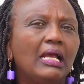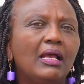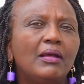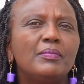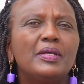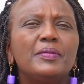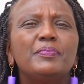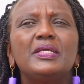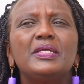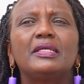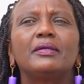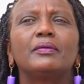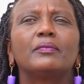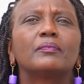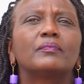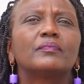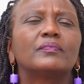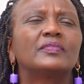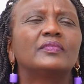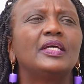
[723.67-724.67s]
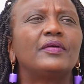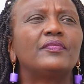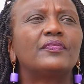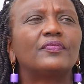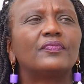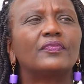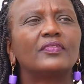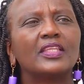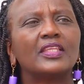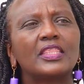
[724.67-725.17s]
Maybe the
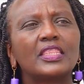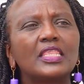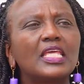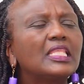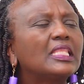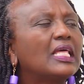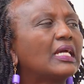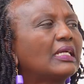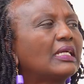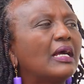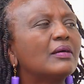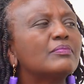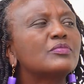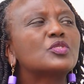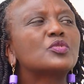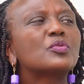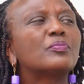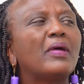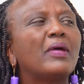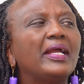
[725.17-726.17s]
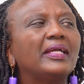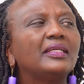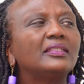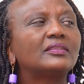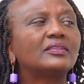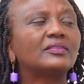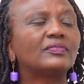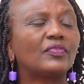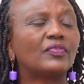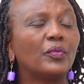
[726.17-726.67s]
thing that comes to
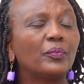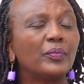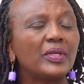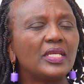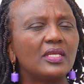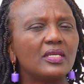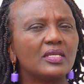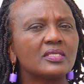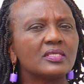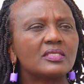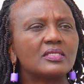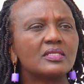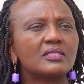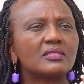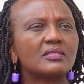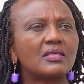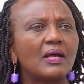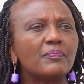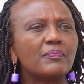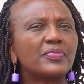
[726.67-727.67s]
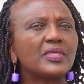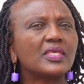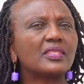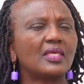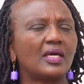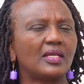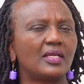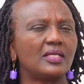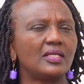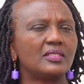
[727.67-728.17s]
mind for me is just something
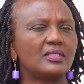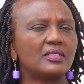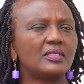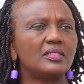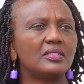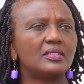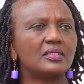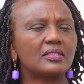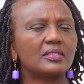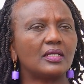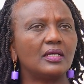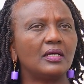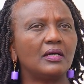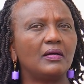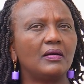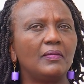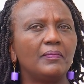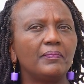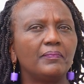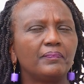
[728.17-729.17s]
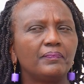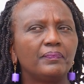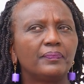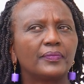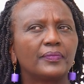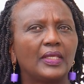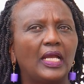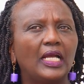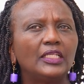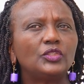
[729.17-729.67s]
that I did
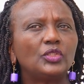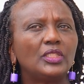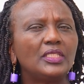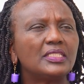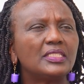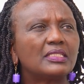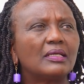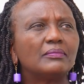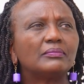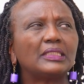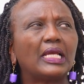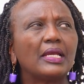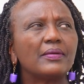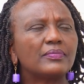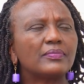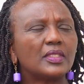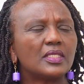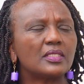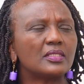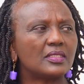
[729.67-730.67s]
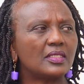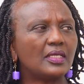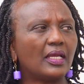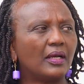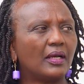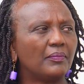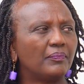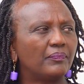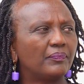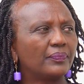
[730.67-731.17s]
actually sometime this
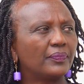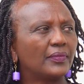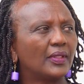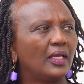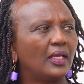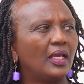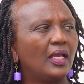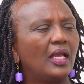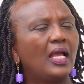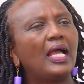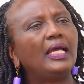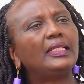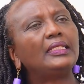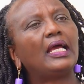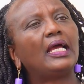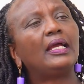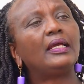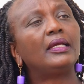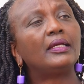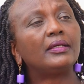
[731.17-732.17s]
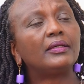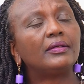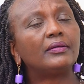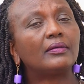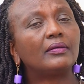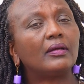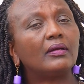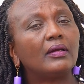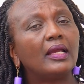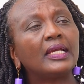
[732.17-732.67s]
year. And I
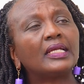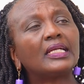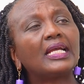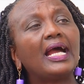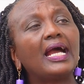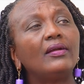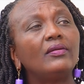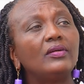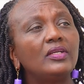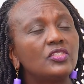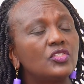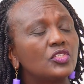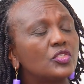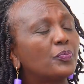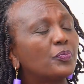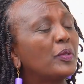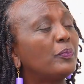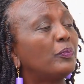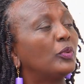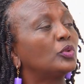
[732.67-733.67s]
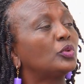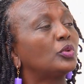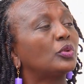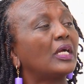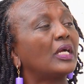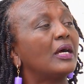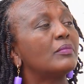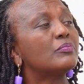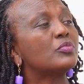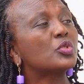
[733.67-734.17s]
encouraged people to
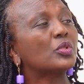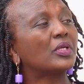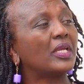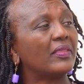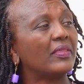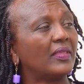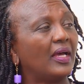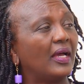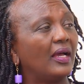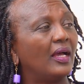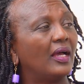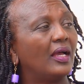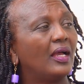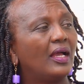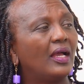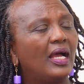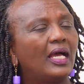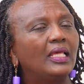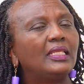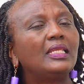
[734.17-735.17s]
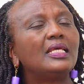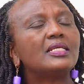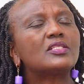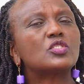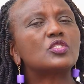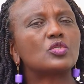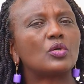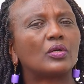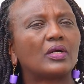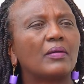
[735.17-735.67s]
come together and
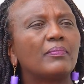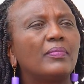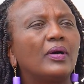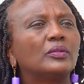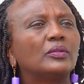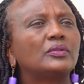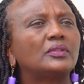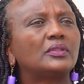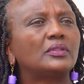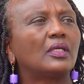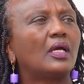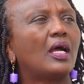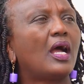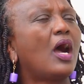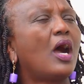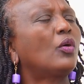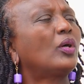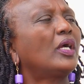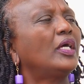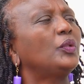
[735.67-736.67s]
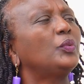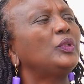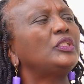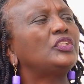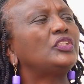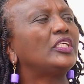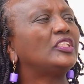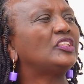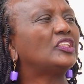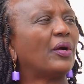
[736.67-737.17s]
let's talk about how can we
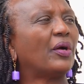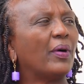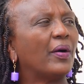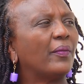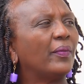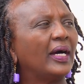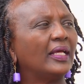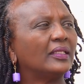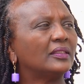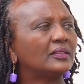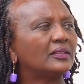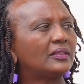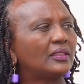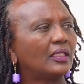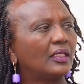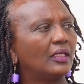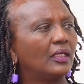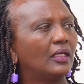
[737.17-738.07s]
change our world?